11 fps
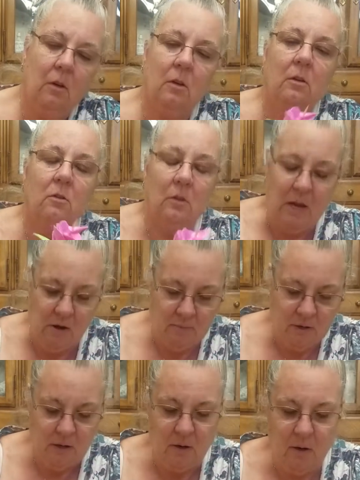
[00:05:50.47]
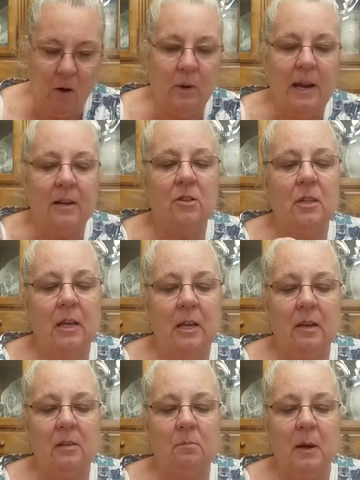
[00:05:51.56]
So now I'm going to arrange
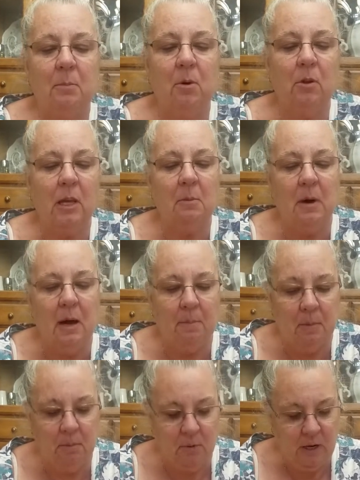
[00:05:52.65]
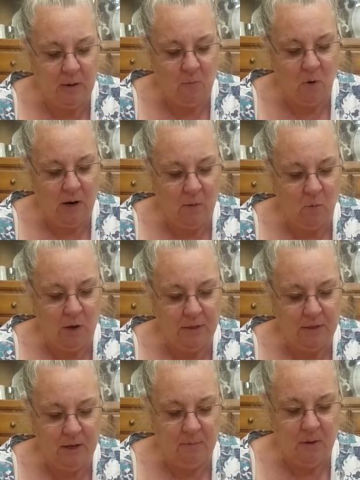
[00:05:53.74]
these by pulling them up and putting them where I want
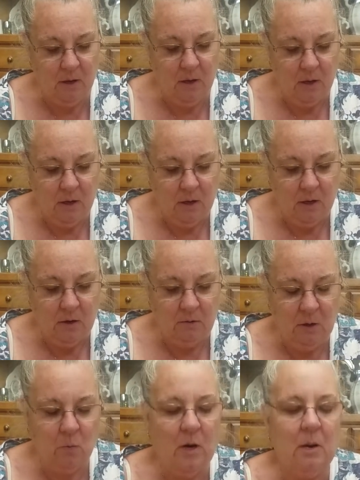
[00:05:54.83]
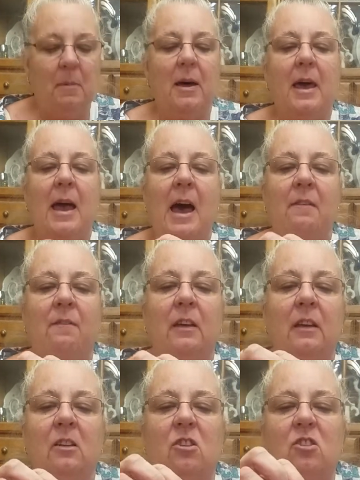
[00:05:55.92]
them. You only want about a 1/2
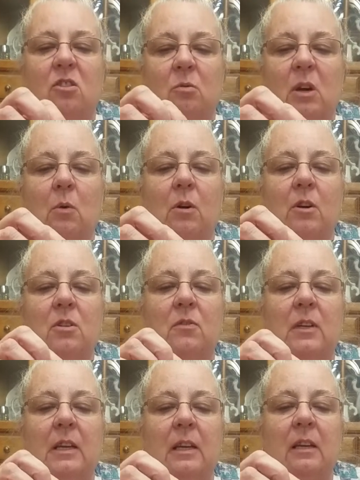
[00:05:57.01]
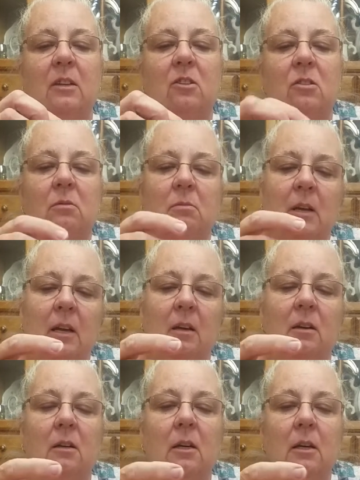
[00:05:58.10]
inch, 3/4 of an inch
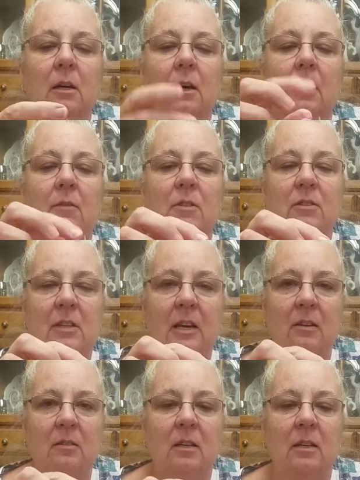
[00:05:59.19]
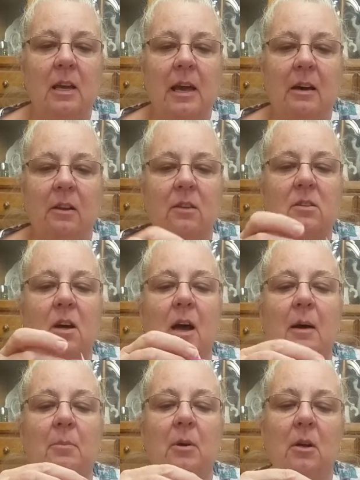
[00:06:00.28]
of the stick sticking out of the top.